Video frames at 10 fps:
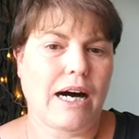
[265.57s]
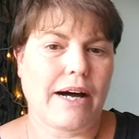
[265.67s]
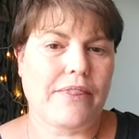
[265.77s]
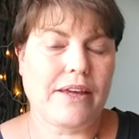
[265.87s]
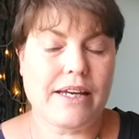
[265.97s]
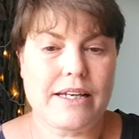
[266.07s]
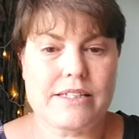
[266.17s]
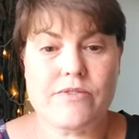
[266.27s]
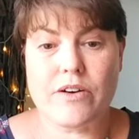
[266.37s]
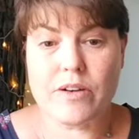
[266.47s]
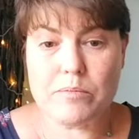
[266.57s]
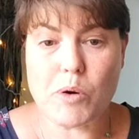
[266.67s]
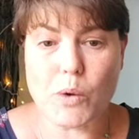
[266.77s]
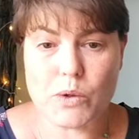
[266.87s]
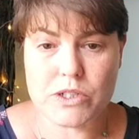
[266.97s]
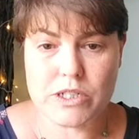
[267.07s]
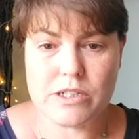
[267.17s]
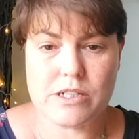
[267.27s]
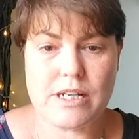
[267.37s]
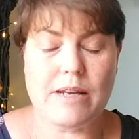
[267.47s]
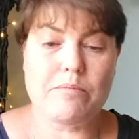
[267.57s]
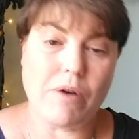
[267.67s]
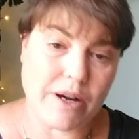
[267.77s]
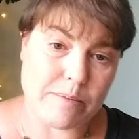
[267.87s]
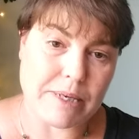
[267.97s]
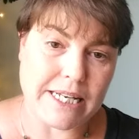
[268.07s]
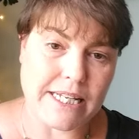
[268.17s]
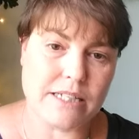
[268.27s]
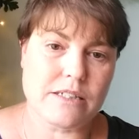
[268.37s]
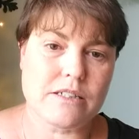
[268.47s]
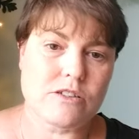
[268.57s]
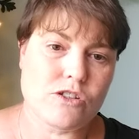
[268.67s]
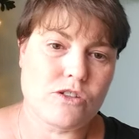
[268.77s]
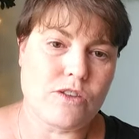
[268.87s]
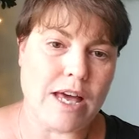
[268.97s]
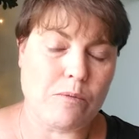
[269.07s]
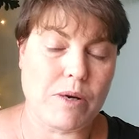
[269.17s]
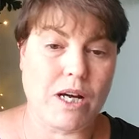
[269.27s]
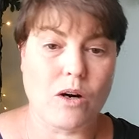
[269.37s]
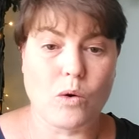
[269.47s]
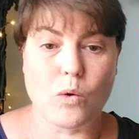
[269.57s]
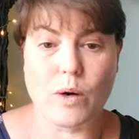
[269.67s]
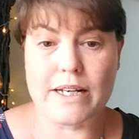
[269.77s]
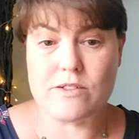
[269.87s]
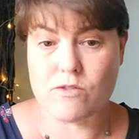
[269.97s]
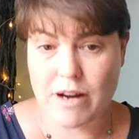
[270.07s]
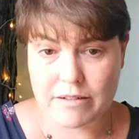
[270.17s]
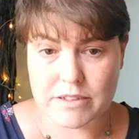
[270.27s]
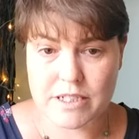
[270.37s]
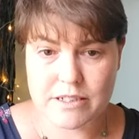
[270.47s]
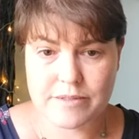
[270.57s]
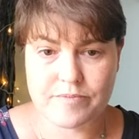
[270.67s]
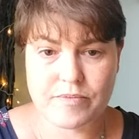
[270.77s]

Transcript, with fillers: I think it's very important, in my opinion, that we are always grounded